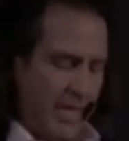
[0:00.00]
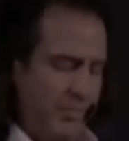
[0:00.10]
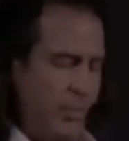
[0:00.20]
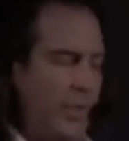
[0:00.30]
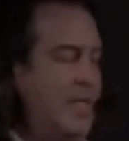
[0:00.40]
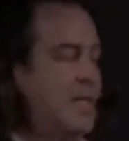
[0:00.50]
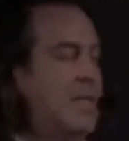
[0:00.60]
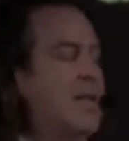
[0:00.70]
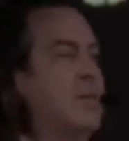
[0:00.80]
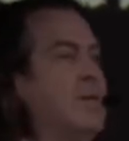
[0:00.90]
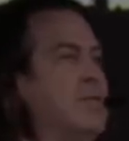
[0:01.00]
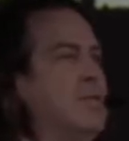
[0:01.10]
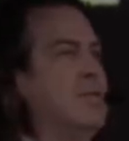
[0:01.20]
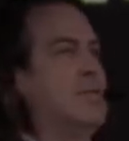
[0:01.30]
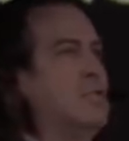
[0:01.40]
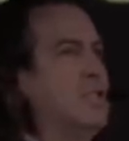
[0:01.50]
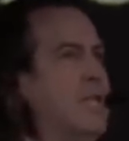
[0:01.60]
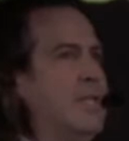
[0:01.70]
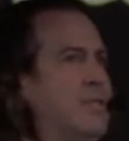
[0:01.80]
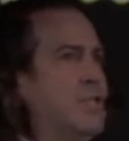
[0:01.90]
And I've been reading a lot about
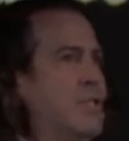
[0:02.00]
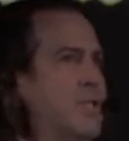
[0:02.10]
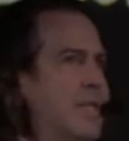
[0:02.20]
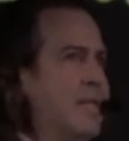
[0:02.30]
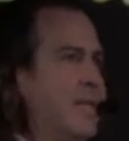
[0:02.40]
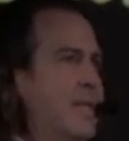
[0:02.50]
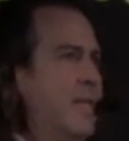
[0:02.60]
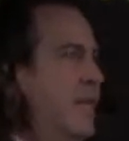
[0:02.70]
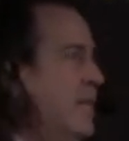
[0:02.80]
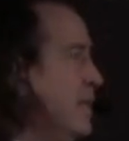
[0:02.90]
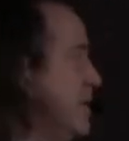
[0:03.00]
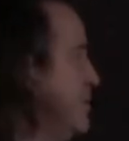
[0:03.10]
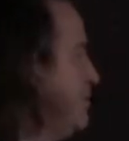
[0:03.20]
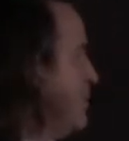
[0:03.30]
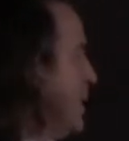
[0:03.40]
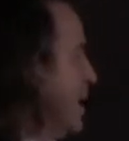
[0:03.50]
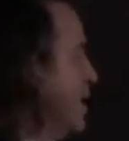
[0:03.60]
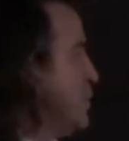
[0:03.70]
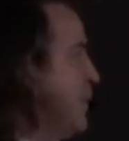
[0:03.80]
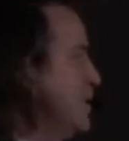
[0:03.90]
change lately. Um,
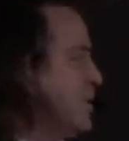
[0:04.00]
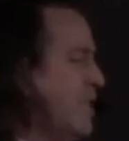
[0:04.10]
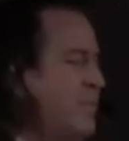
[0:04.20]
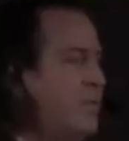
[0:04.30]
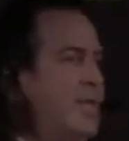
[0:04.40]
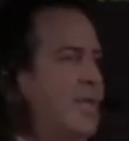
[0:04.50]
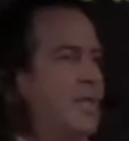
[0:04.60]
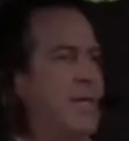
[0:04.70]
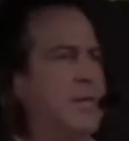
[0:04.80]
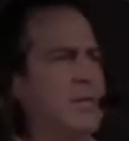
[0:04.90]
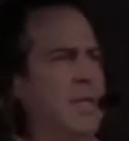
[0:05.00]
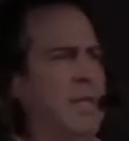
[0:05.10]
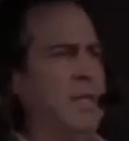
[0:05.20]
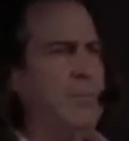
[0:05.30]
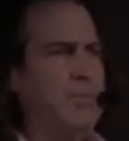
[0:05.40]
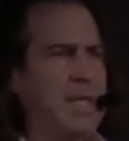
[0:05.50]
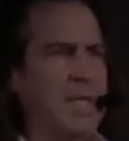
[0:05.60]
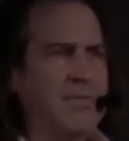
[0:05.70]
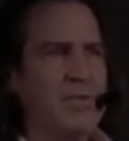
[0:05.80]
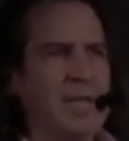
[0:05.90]
especially, I've been reading about
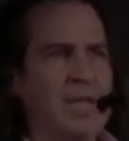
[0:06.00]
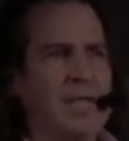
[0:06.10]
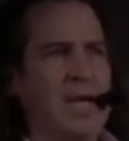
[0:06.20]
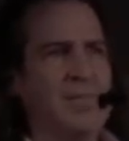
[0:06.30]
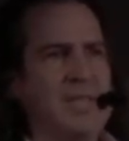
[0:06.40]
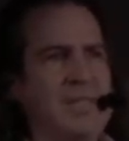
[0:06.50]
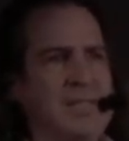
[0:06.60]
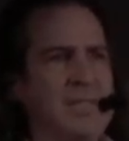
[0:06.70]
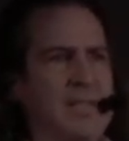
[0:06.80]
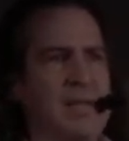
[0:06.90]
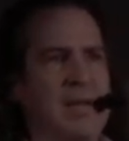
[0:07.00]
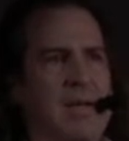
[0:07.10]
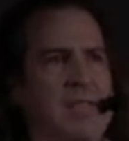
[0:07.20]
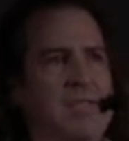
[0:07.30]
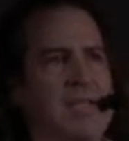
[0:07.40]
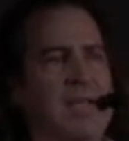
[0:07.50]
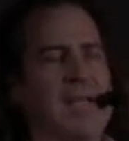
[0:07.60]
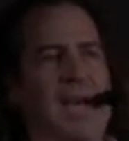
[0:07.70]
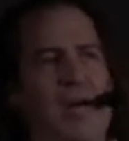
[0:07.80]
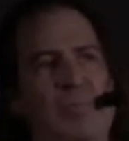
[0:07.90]
behavioral economics and psychology,
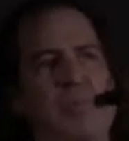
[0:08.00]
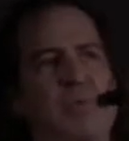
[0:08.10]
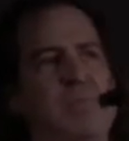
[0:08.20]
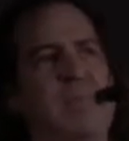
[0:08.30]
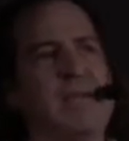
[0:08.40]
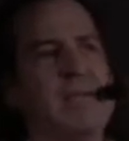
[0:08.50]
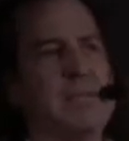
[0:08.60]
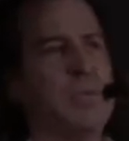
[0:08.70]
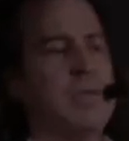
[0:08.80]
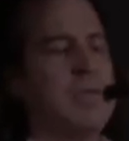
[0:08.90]
kind of how people's minds